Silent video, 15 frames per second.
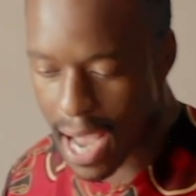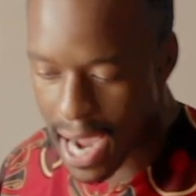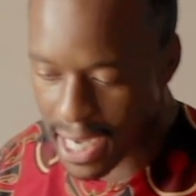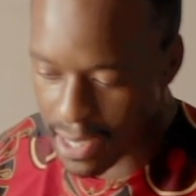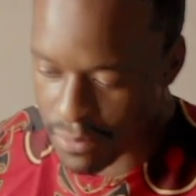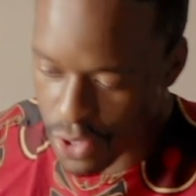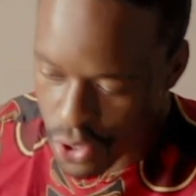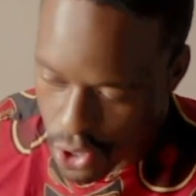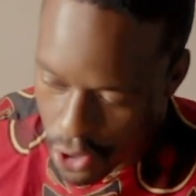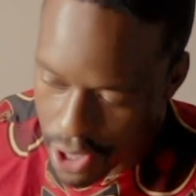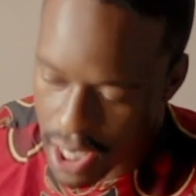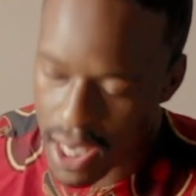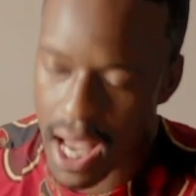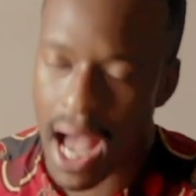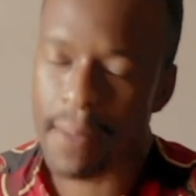I am
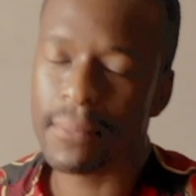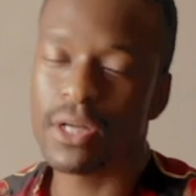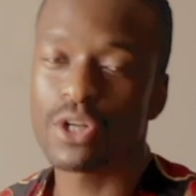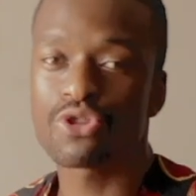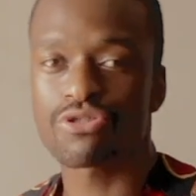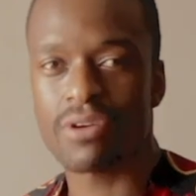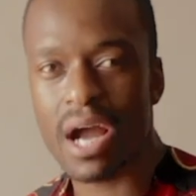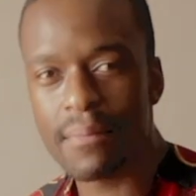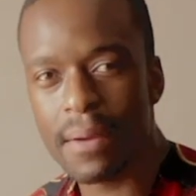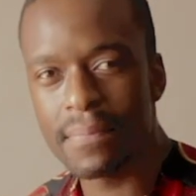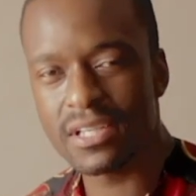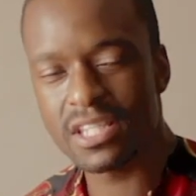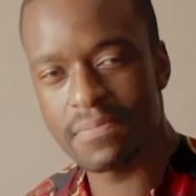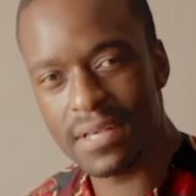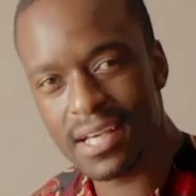sorry. I'm going to try my
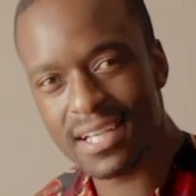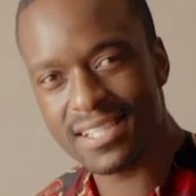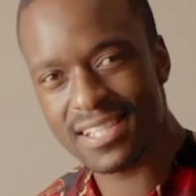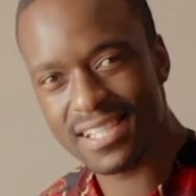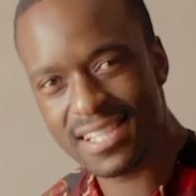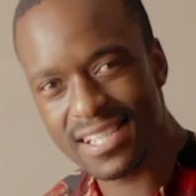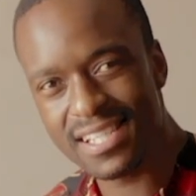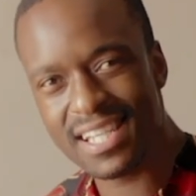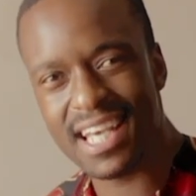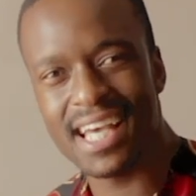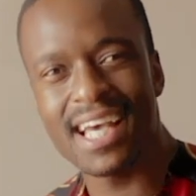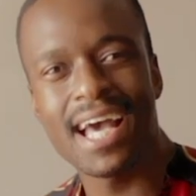best to be consistent.